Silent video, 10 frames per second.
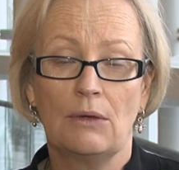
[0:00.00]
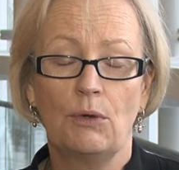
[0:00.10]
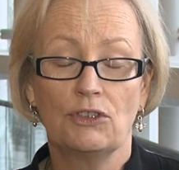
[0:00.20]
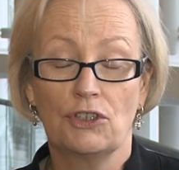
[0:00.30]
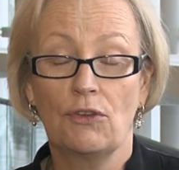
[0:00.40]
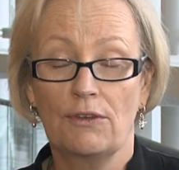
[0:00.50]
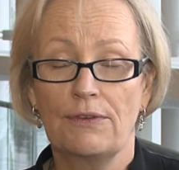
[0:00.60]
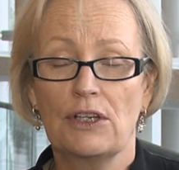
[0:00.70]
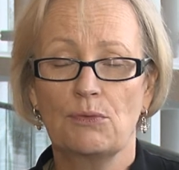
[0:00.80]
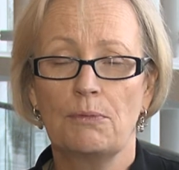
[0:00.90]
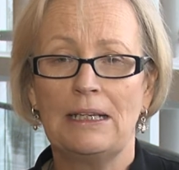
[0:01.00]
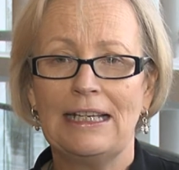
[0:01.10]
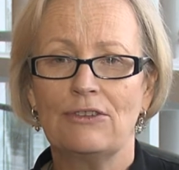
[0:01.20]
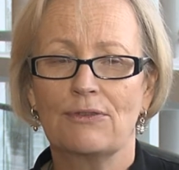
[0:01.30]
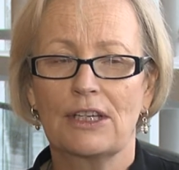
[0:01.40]
Well, she's not the first woman
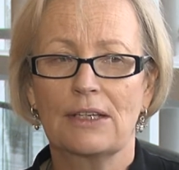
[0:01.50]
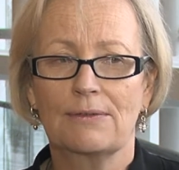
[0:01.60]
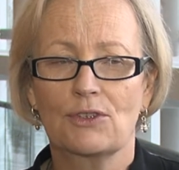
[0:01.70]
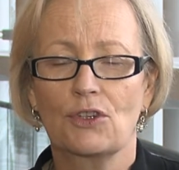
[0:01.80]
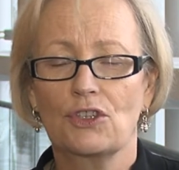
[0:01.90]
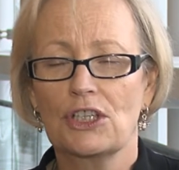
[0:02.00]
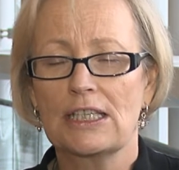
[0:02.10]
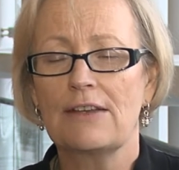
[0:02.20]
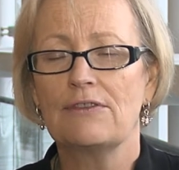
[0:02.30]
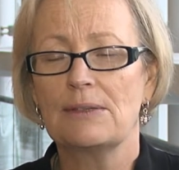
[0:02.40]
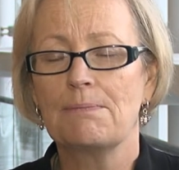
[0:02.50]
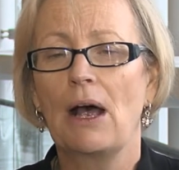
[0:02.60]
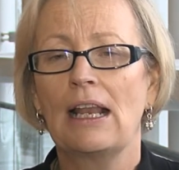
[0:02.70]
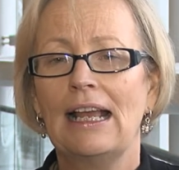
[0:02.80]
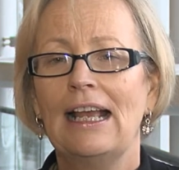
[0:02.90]
leader of the Scottish Conservatives,
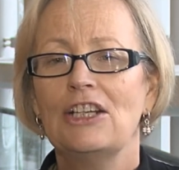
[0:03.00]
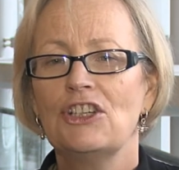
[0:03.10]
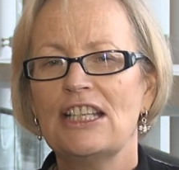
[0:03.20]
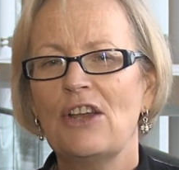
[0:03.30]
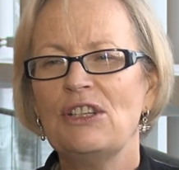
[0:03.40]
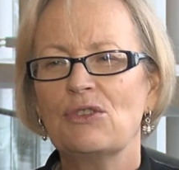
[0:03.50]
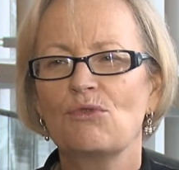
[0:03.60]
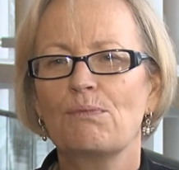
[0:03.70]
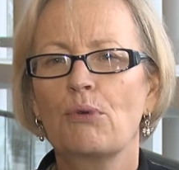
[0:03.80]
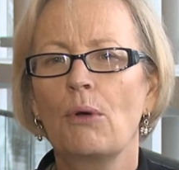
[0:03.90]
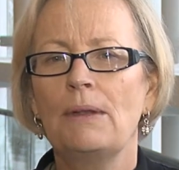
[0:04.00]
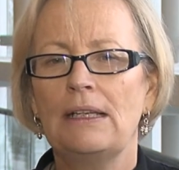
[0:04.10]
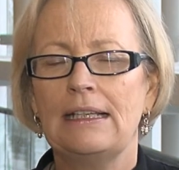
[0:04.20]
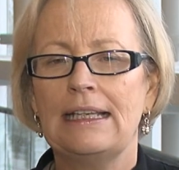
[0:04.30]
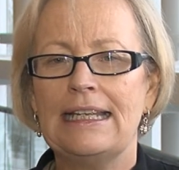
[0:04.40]
but she's the only sort of
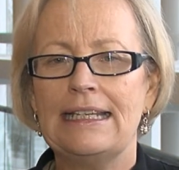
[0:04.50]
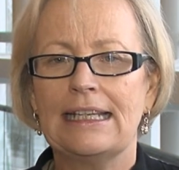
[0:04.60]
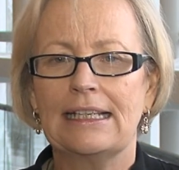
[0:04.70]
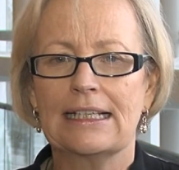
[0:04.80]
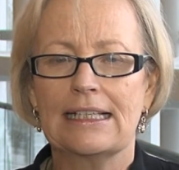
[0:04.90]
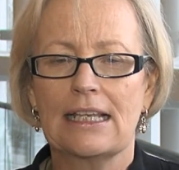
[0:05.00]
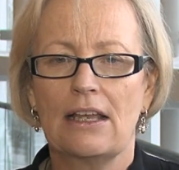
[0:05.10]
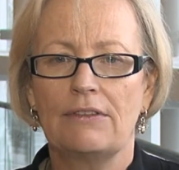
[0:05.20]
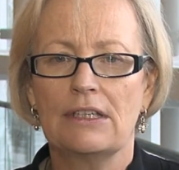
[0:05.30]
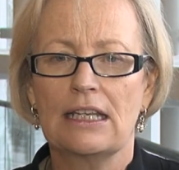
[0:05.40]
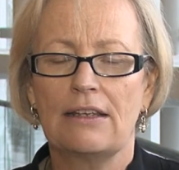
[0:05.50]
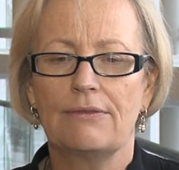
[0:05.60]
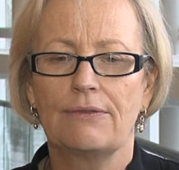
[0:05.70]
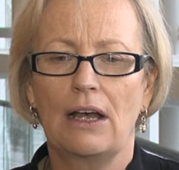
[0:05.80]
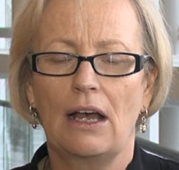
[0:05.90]
prominent leading
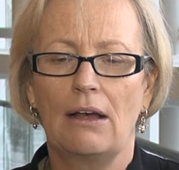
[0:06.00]
Conservative